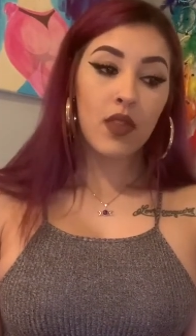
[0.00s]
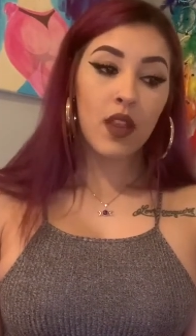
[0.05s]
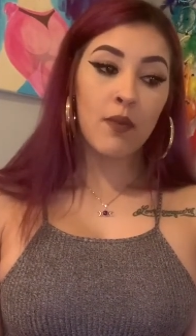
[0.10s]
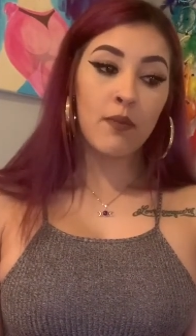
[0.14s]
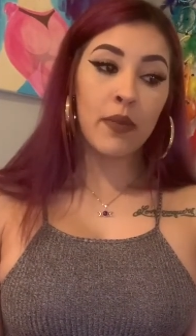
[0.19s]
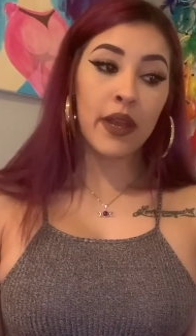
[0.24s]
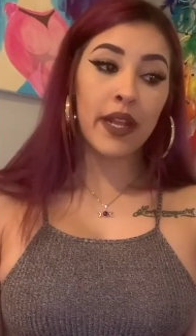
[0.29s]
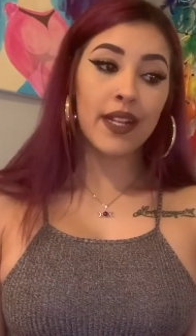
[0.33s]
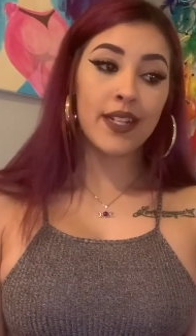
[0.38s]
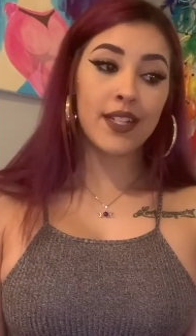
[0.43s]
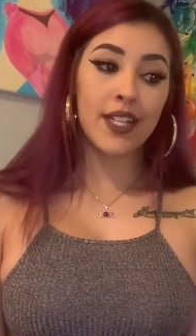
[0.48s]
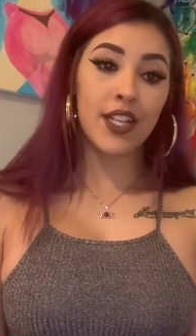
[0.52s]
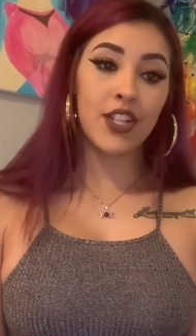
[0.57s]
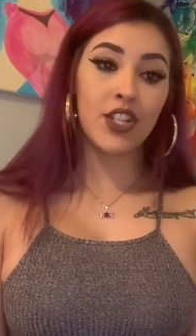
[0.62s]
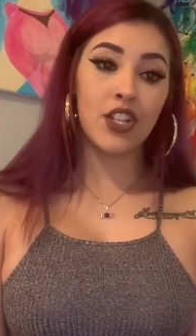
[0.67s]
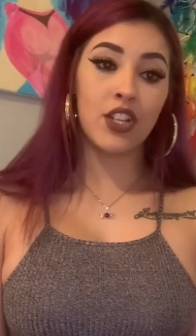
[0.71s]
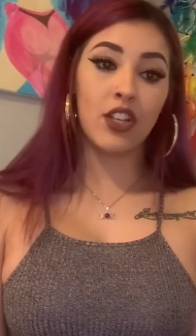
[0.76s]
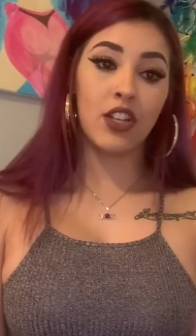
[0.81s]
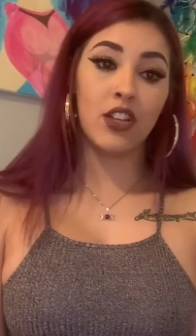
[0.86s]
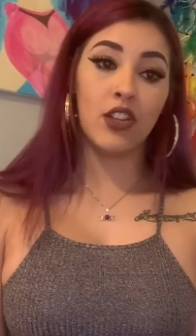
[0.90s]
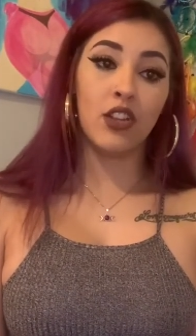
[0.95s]

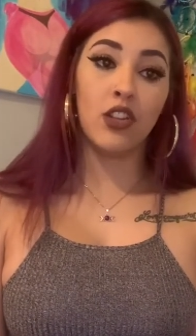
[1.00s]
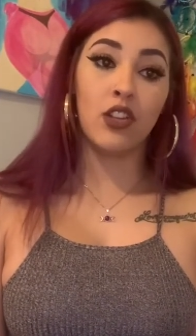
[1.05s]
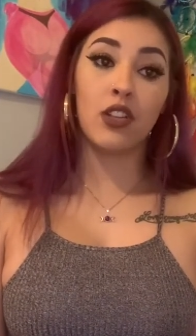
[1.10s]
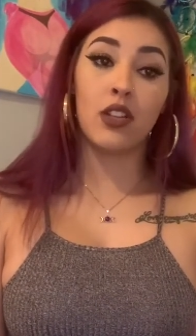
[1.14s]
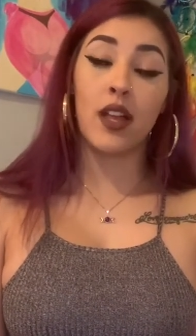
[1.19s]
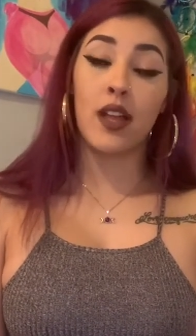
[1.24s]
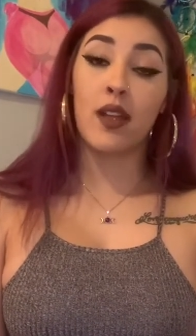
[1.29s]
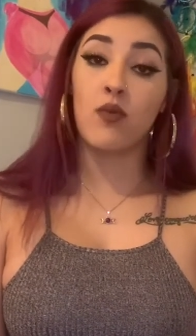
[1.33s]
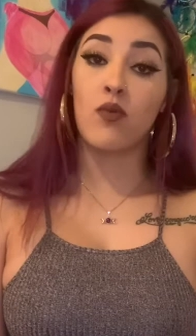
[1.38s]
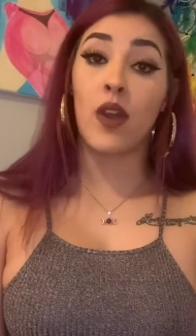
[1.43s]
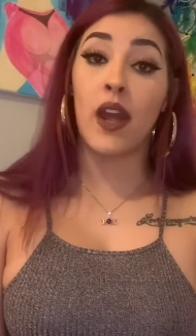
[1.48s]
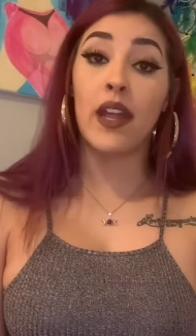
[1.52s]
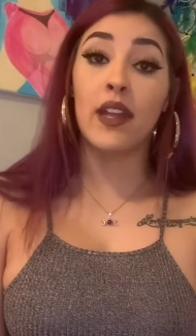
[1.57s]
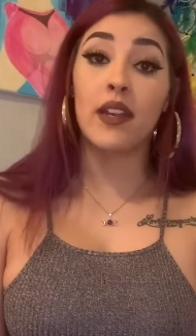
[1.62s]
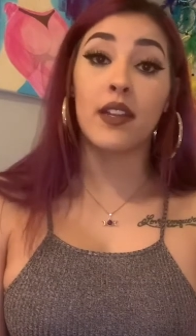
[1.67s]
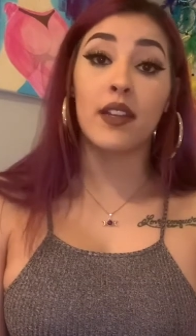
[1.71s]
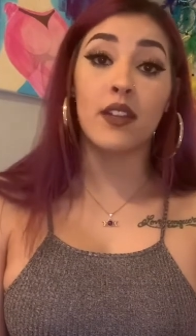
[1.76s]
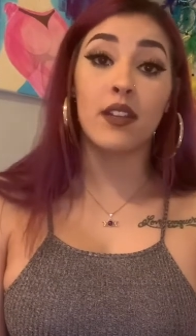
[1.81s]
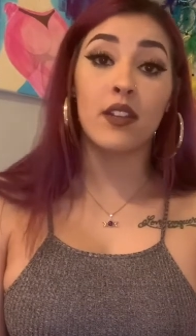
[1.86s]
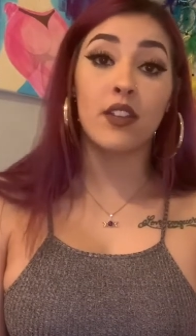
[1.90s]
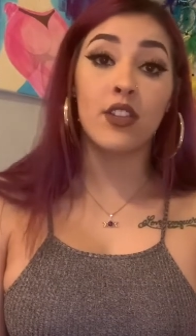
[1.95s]
Meditation can look like
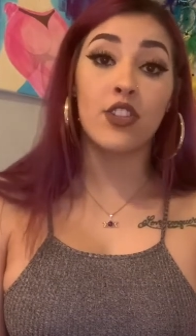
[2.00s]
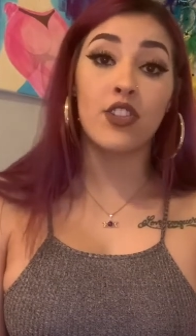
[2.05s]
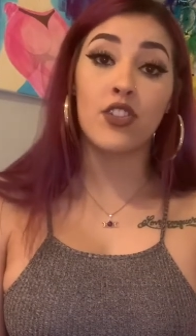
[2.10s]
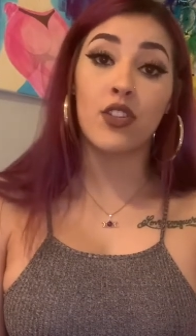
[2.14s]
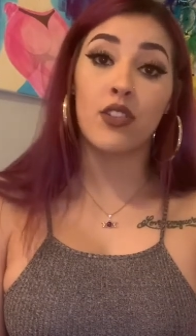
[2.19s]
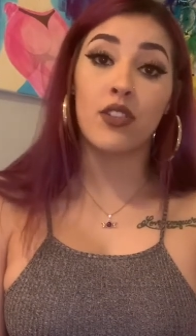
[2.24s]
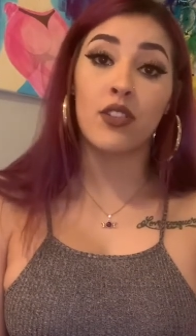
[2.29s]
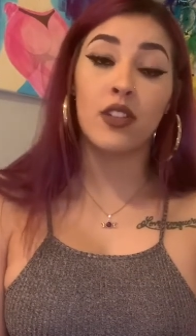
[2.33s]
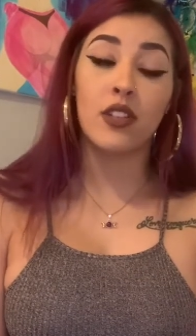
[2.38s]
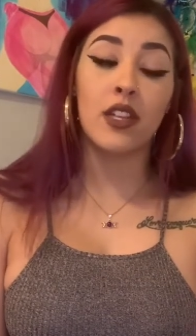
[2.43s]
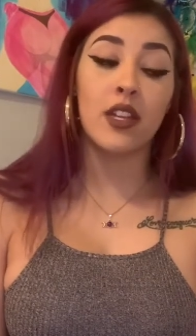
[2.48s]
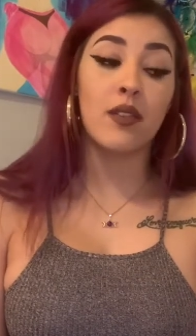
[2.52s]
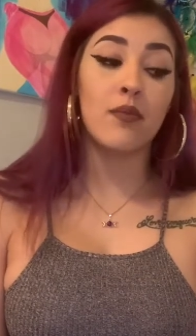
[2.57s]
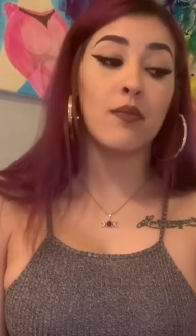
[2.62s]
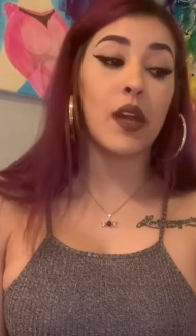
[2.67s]
writing and journaling.